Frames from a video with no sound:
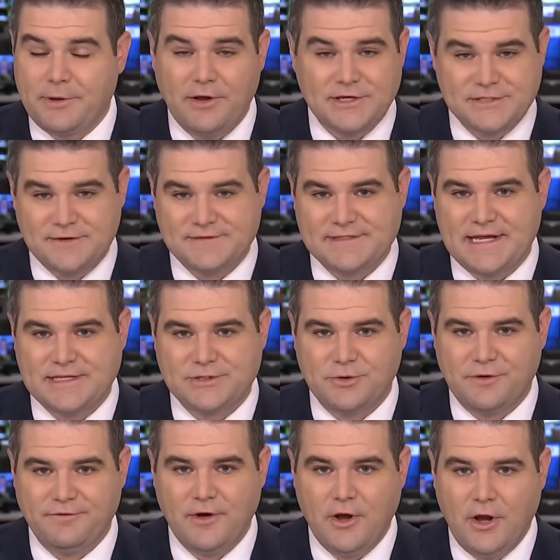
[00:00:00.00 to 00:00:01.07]
But you also have states
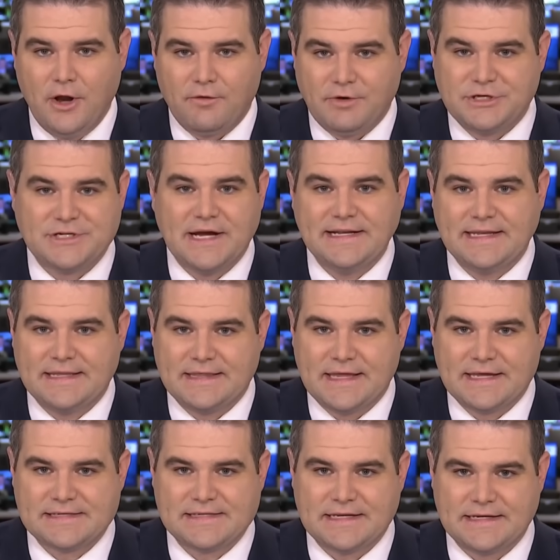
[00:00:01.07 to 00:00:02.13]
who have rejected
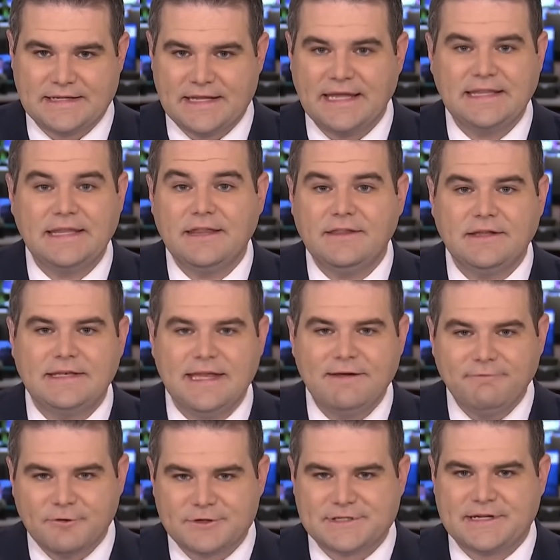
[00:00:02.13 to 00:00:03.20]
this, and it,
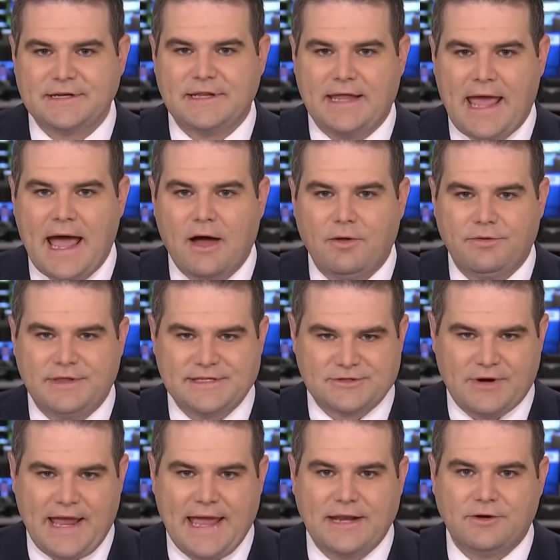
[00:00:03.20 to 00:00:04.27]
differs in how these
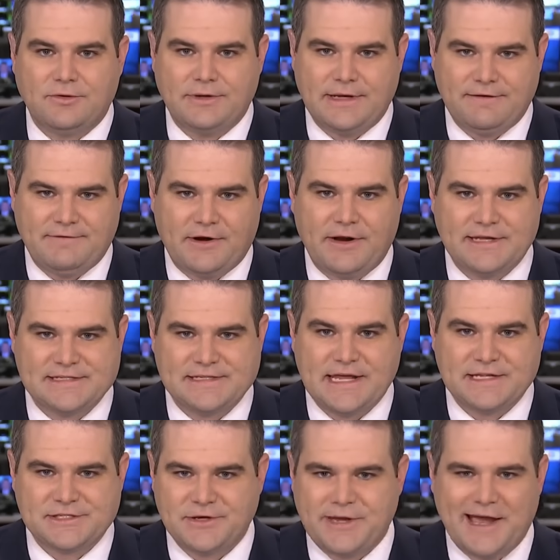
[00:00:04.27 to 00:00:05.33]
are handled in various
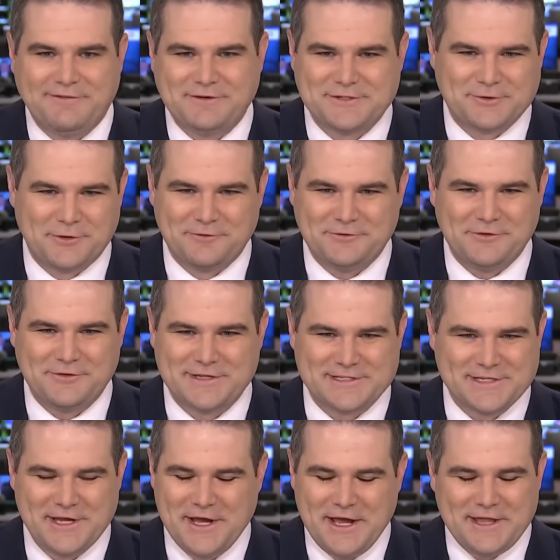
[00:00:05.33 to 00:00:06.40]
states. So you have to sort of do
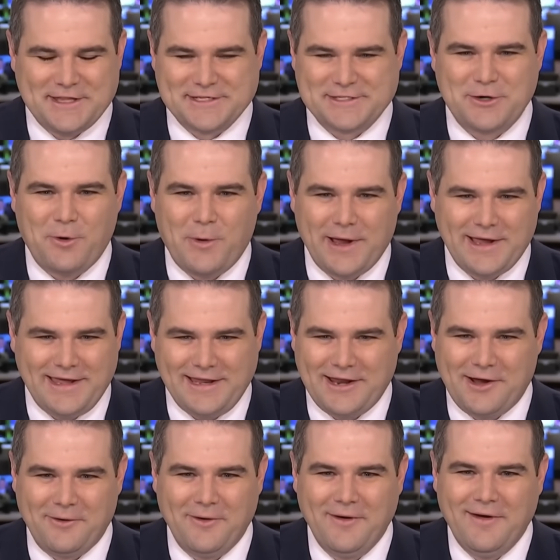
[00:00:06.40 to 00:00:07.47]
this this quick, you
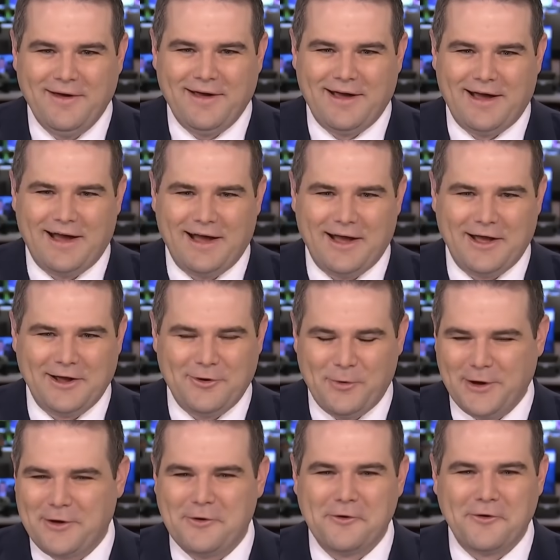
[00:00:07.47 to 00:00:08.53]
know, uh,
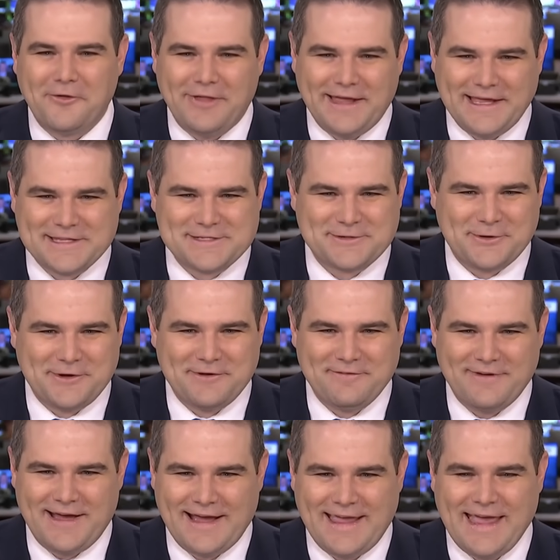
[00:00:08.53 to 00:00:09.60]
quick googling and sort
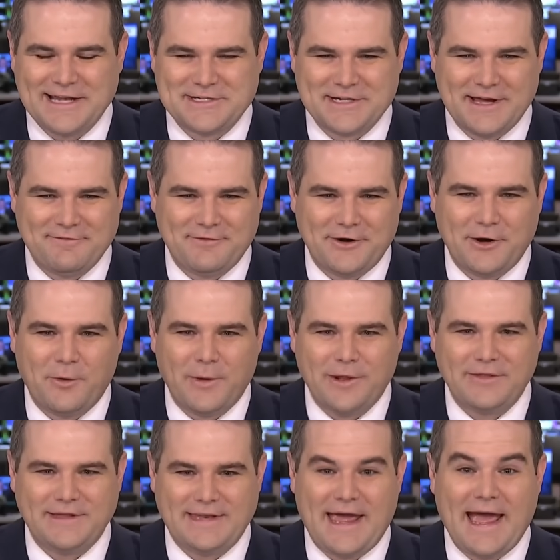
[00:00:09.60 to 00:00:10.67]
of uh, catching up very
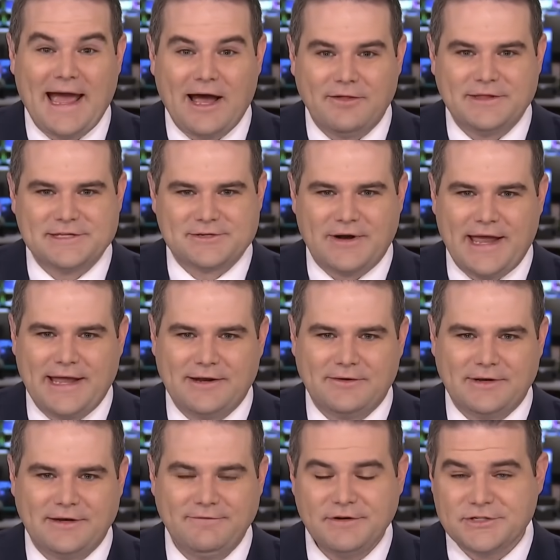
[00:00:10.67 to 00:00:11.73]
quickly to how these are
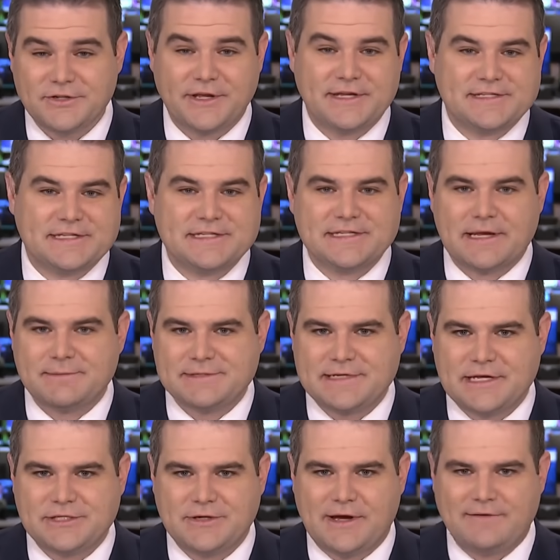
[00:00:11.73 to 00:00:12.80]
handled individually, because in some
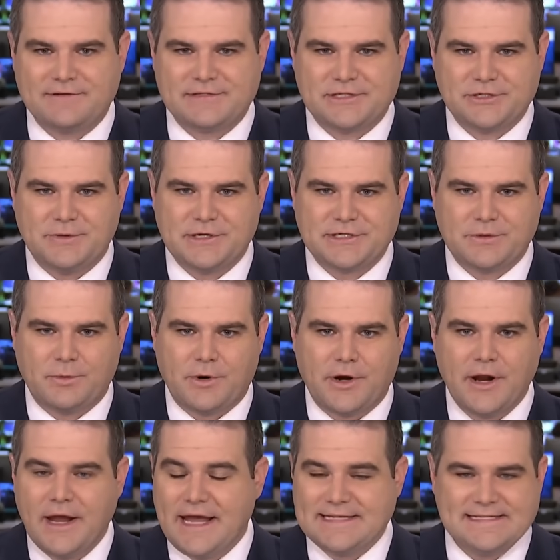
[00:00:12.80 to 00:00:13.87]
states you have a situation where
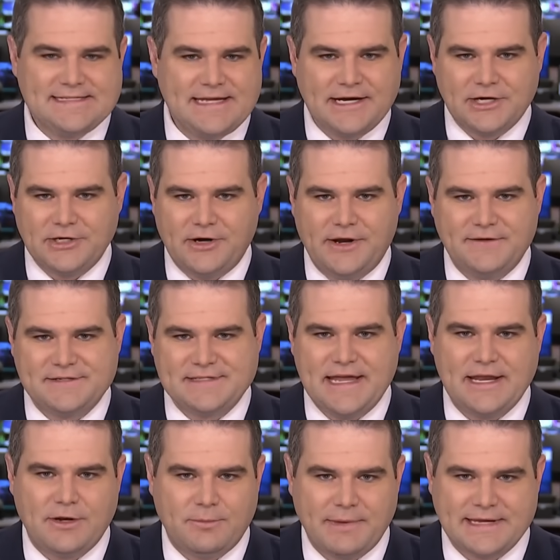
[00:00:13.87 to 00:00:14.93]
it's the Secretary of State
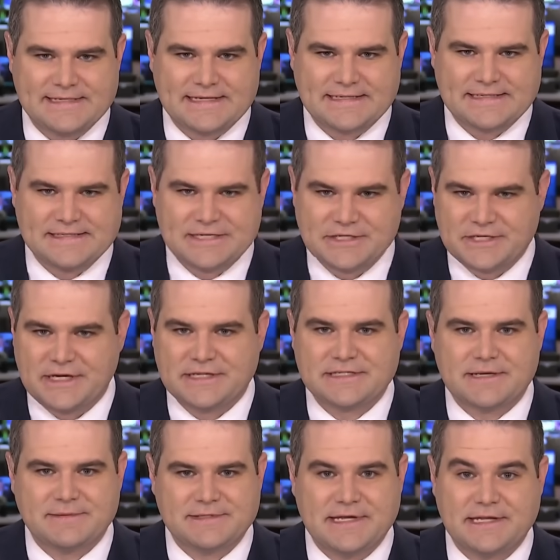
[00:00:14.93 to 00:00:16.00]
state who makes that decision. In
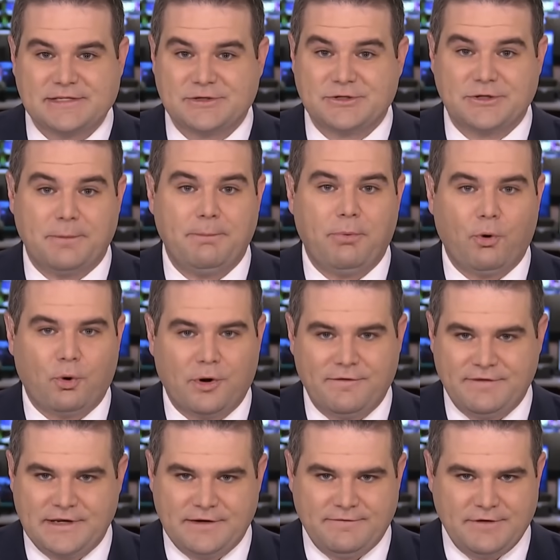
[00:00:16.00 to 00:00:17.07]
some states, there's a board
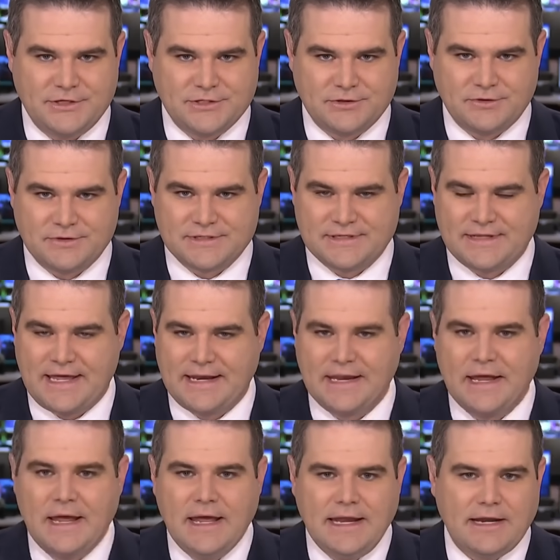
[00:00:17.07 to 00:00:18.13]
of individuals, and then,
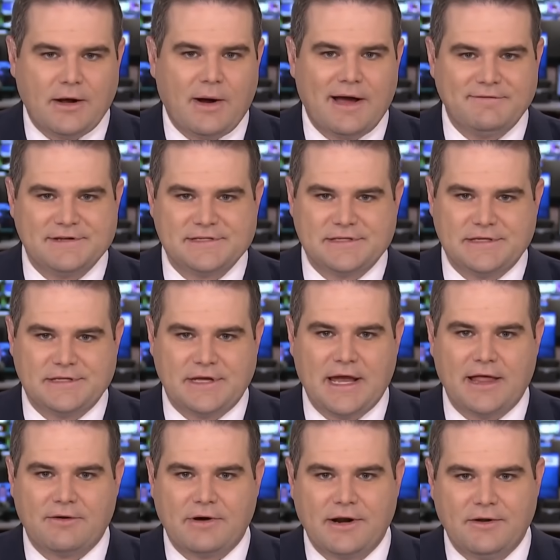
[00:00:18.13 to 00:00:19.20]
you know, obviously the
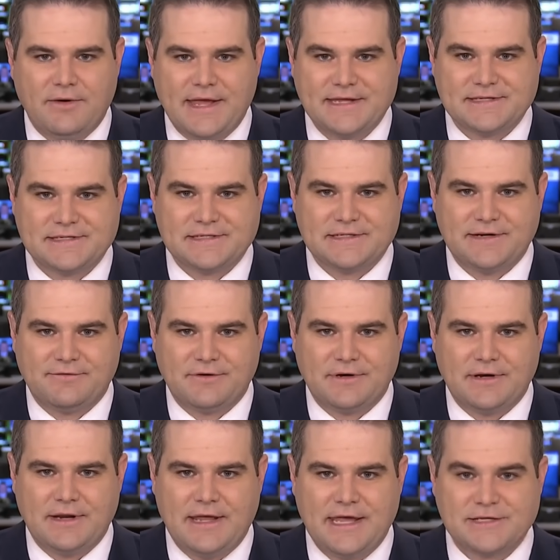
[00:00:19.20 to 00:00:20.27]
Colorado case is a
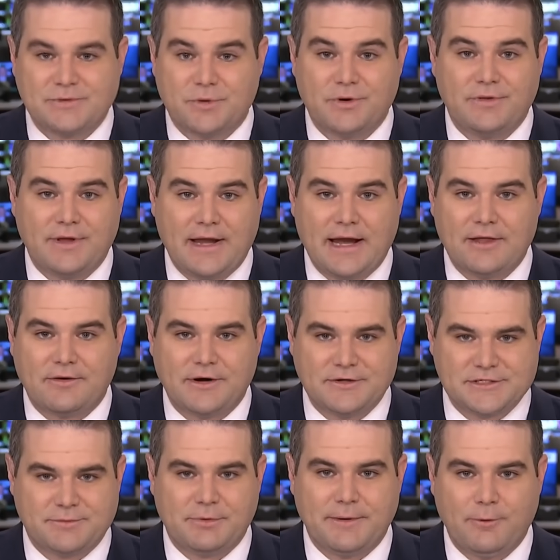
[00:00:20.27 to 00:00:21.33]
different case where the Colorado
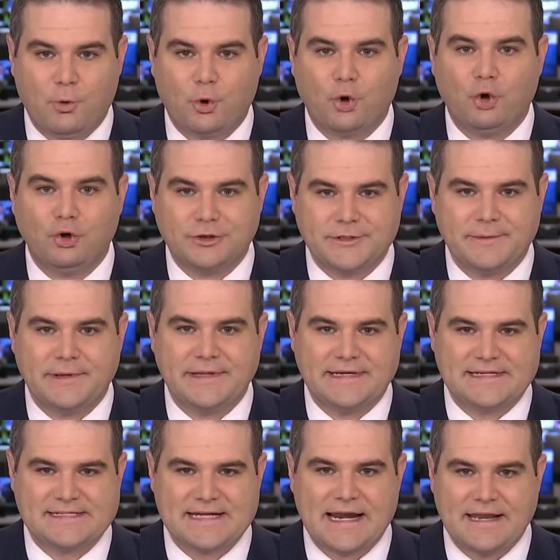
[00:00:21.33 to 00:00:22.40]
Supreme Court ultimately
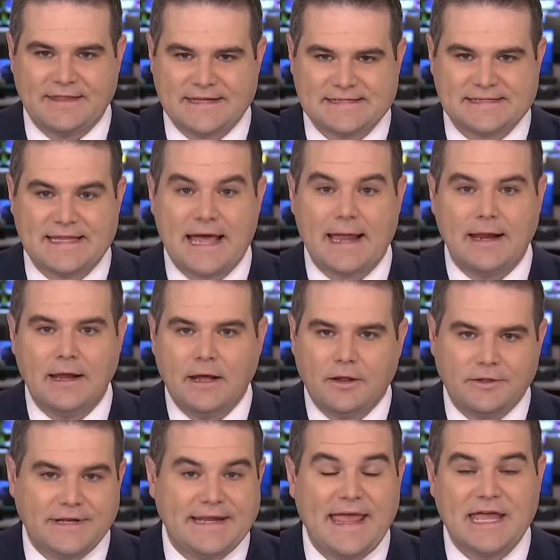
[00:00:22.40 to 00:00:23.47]
decided this, and that
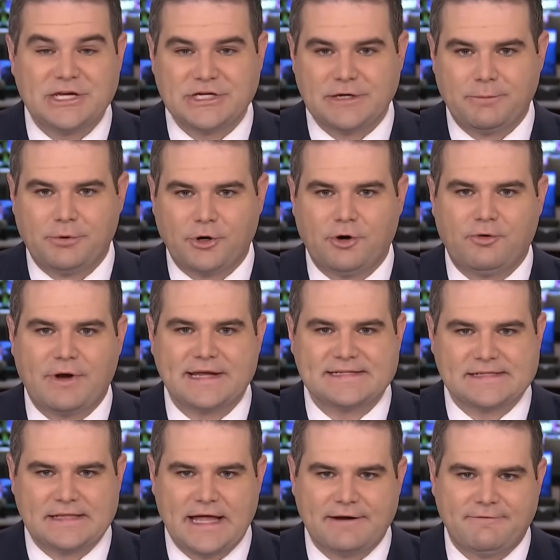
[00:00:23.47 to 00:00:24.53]
litigation
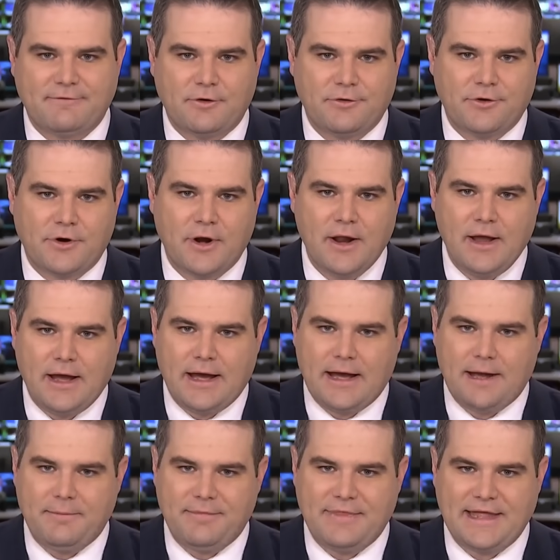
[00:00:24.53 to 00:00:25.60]
progressed a lot further
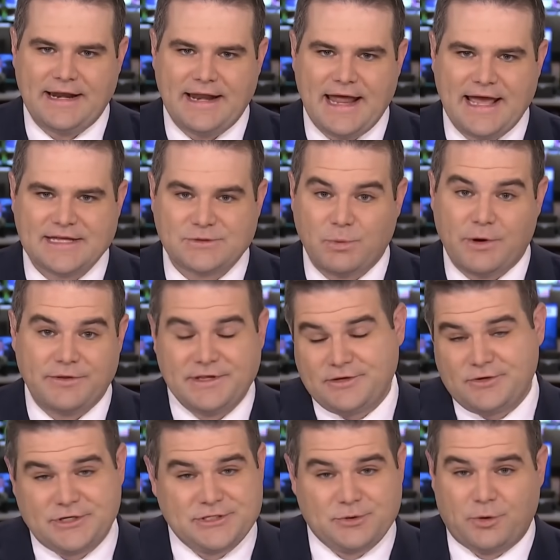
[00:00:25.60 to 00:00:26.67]
um, than it has, where they're
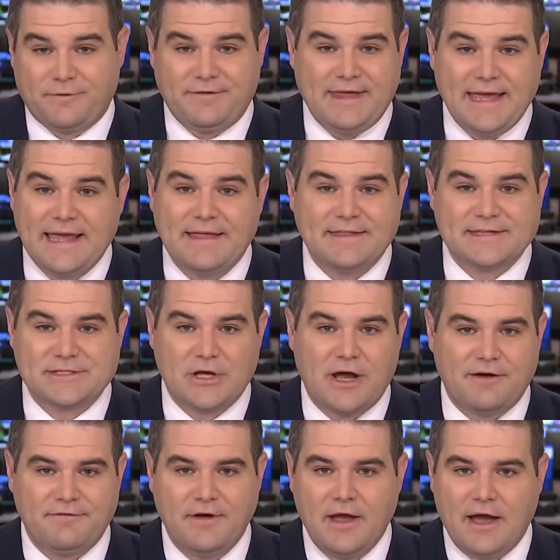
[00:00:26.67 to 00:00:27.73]
just sort of kicking this
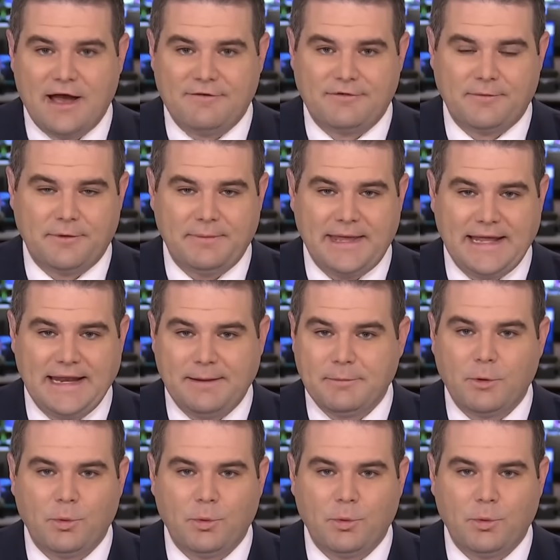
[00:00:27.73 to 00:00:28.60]
off uh, from the beginning.